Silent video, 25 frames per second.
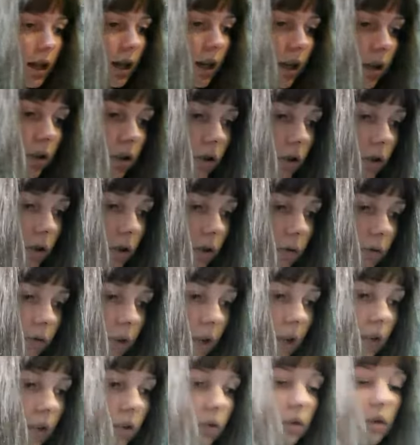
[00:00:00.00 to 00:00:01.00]
actually
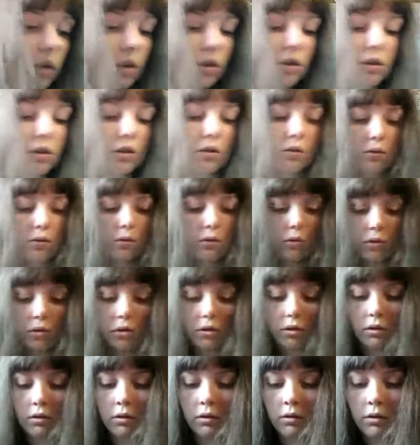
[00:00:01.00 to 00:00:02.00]
rather
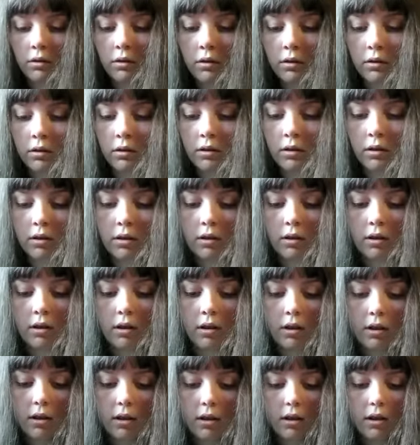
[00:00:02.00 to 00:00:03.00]
huge.
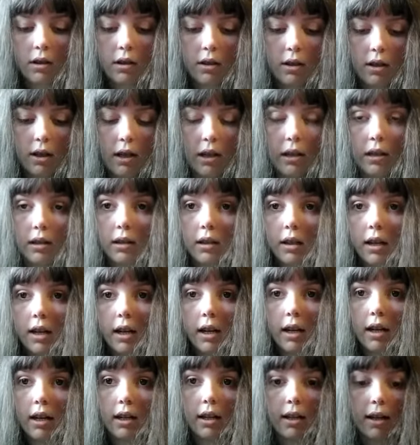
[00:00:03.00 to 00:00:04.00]
It's
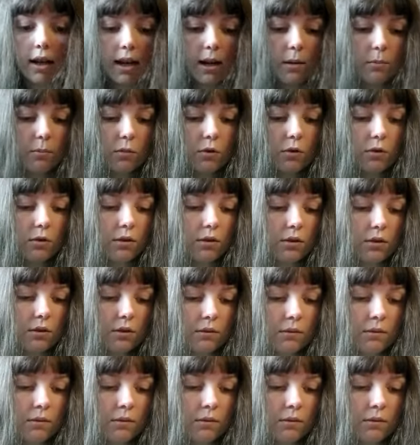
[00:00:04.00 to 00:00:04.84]
a game board,